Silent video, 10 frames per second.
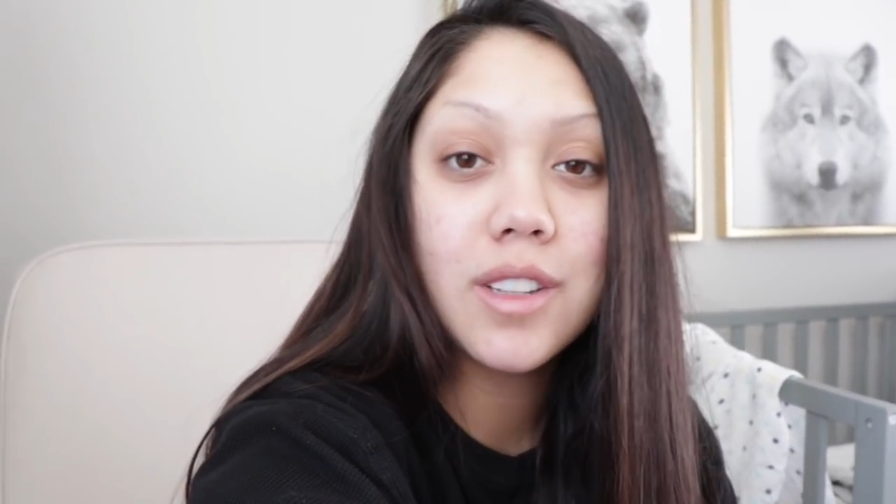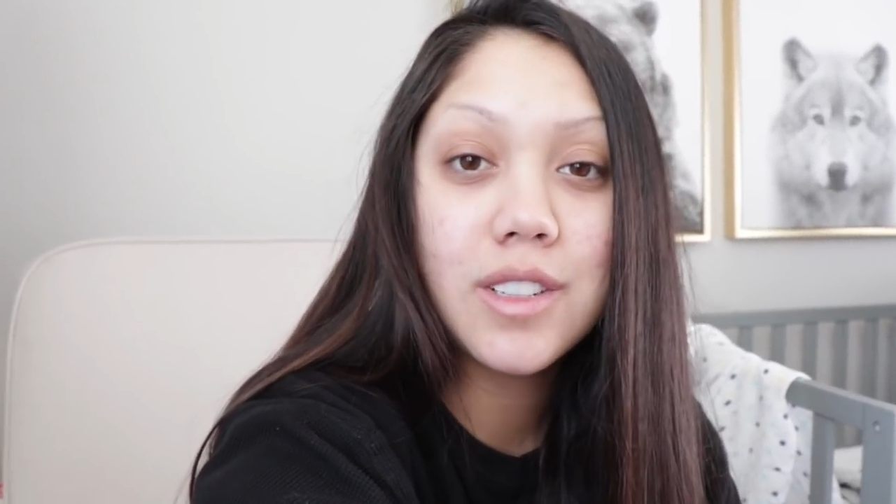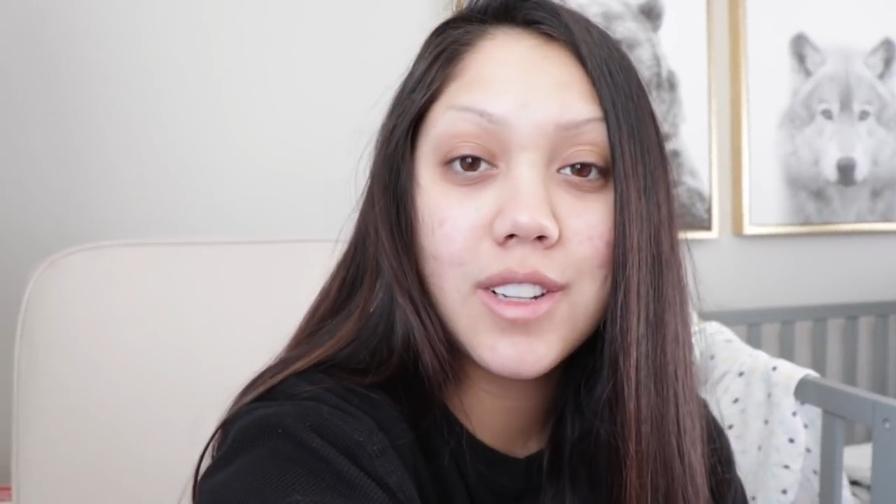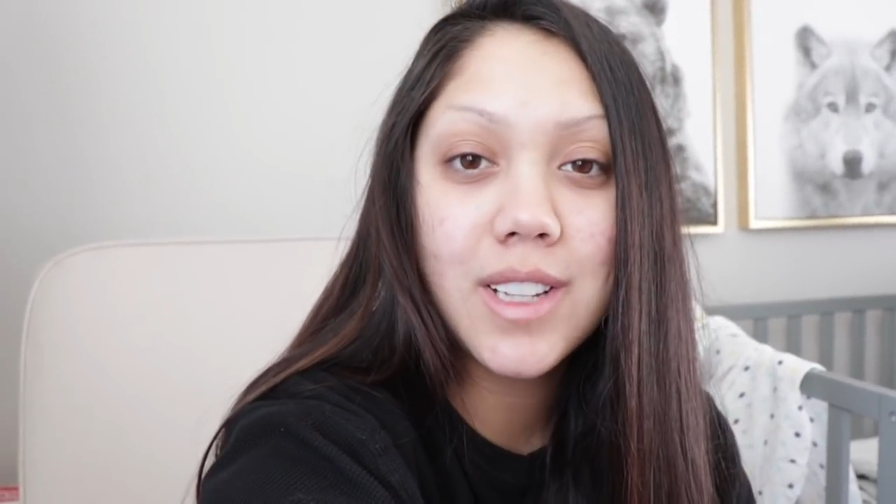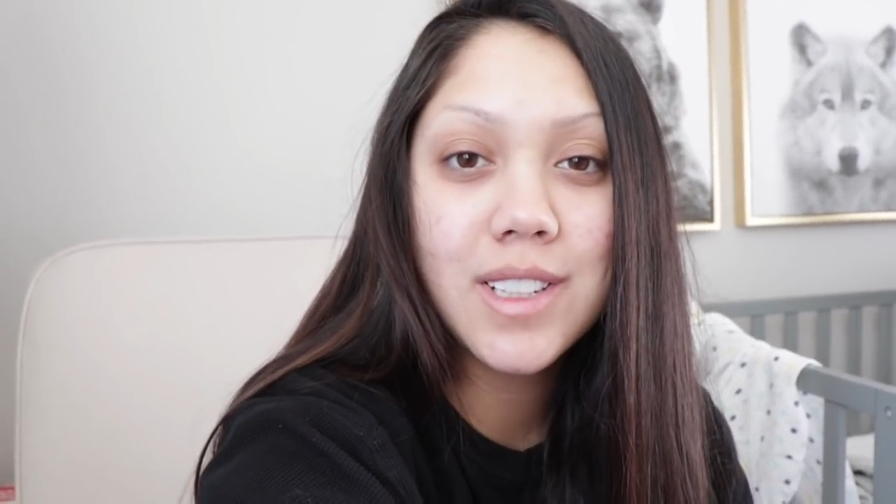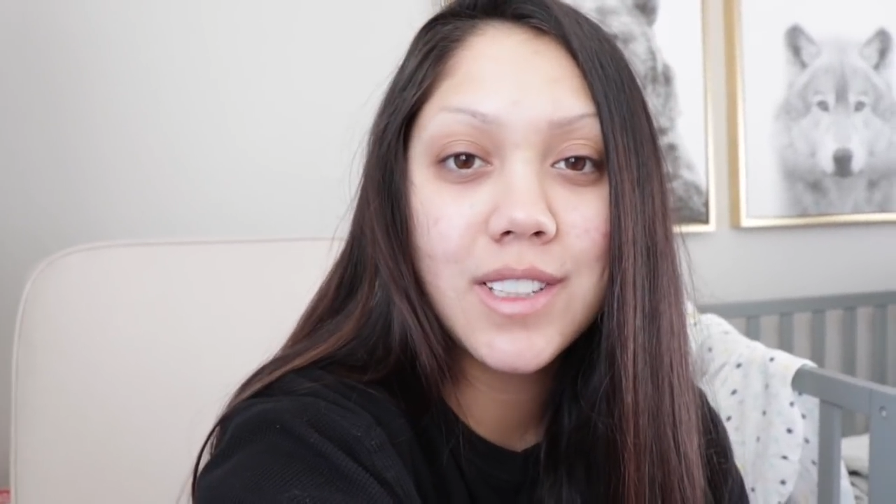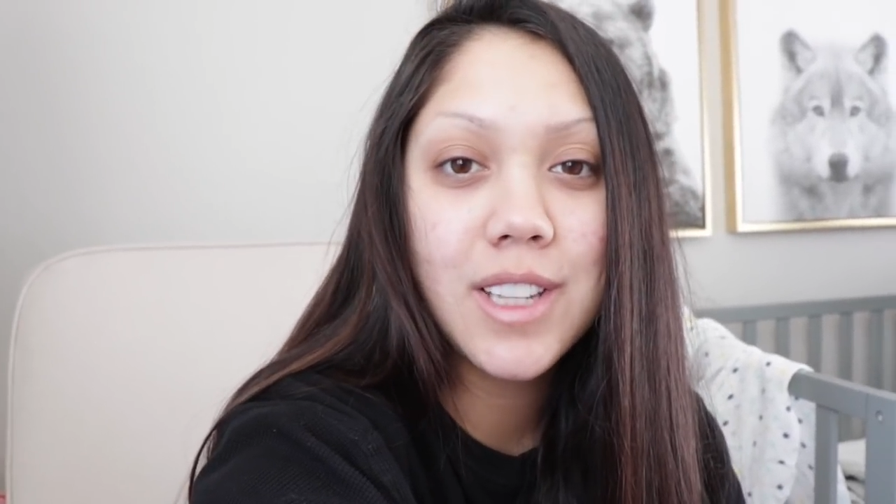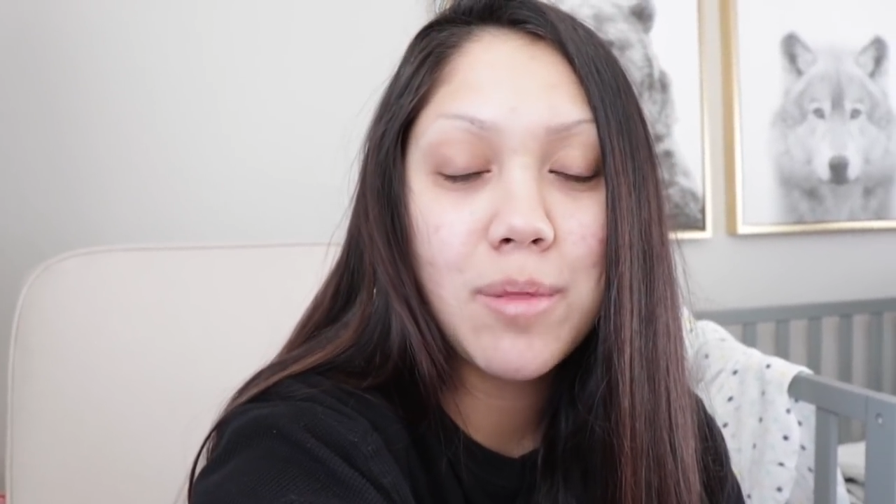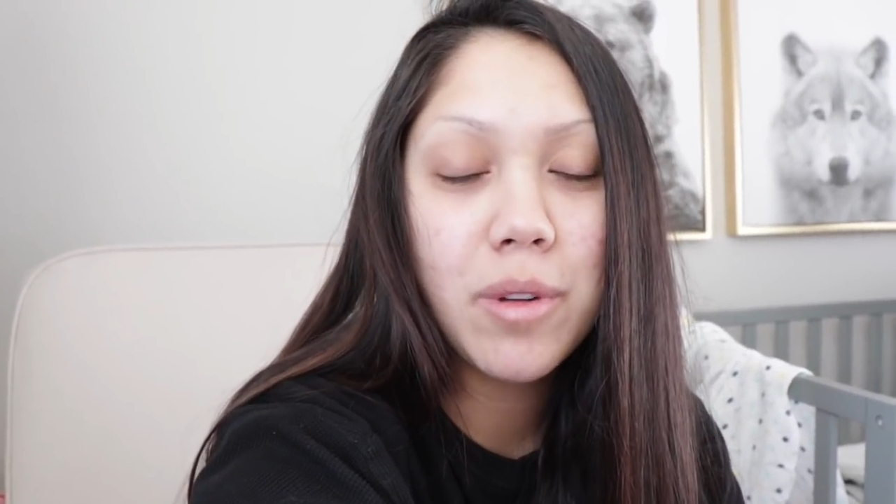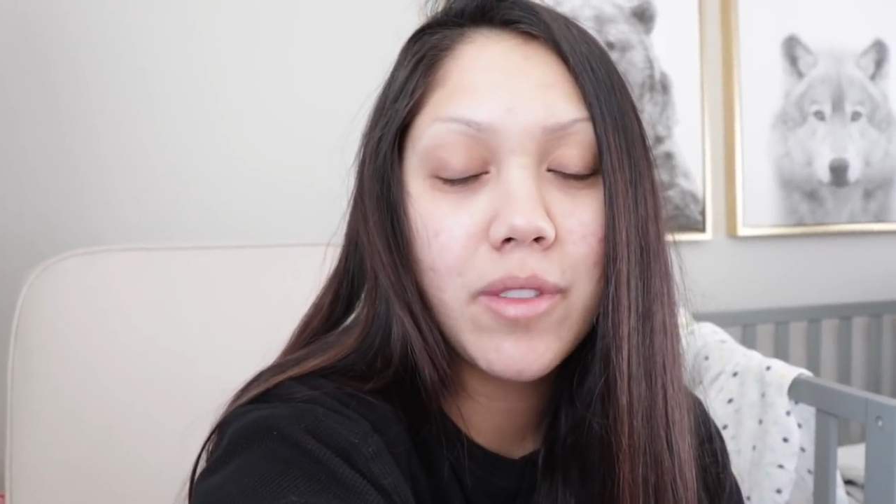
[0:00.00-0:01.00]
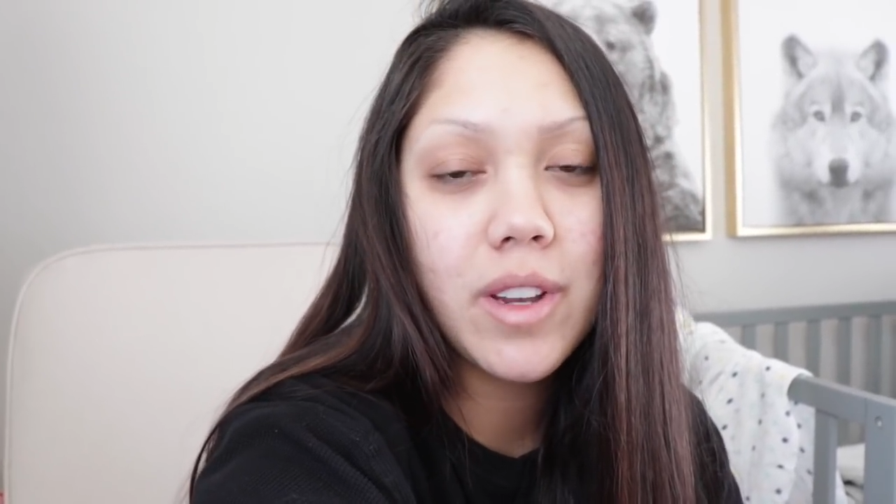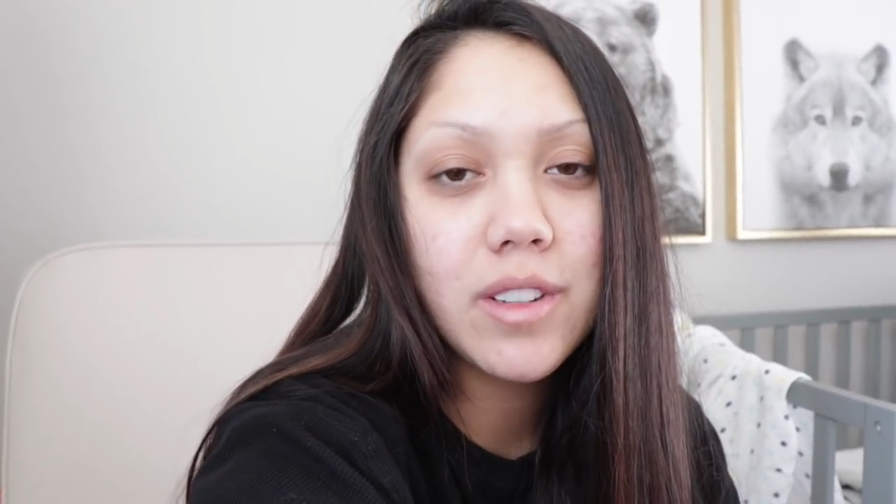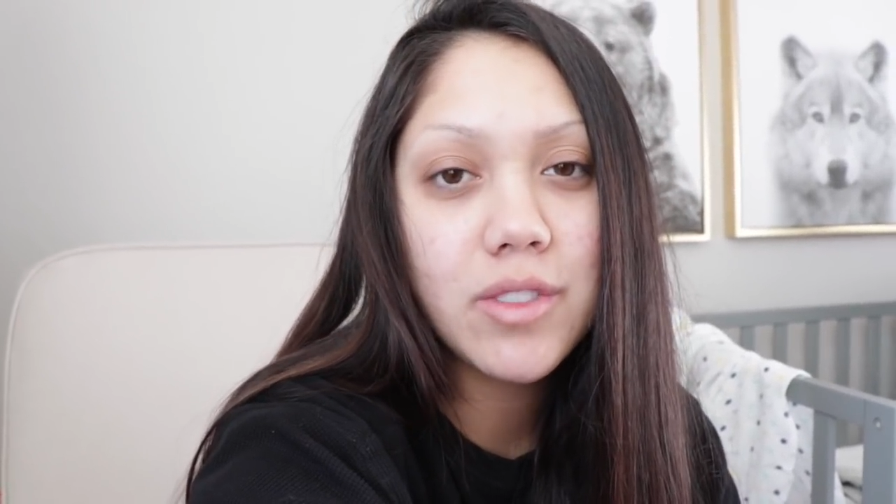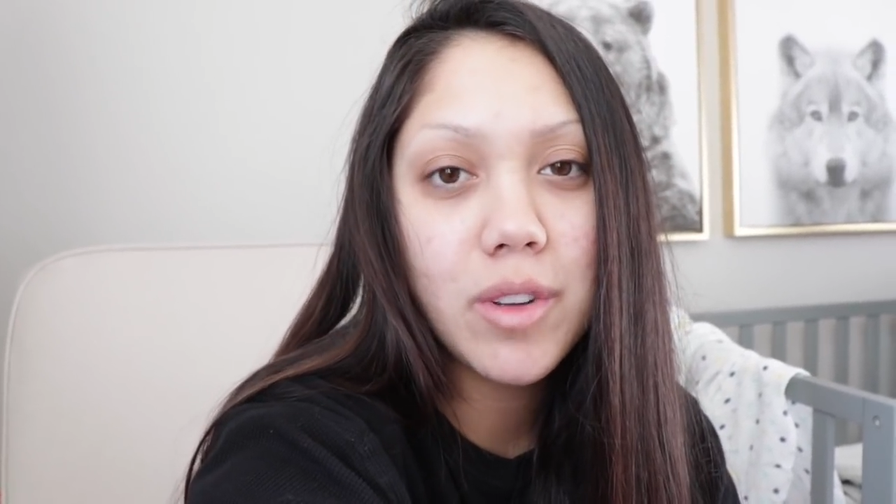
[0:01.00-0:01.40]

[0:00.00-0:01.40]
so that you guys can see more videos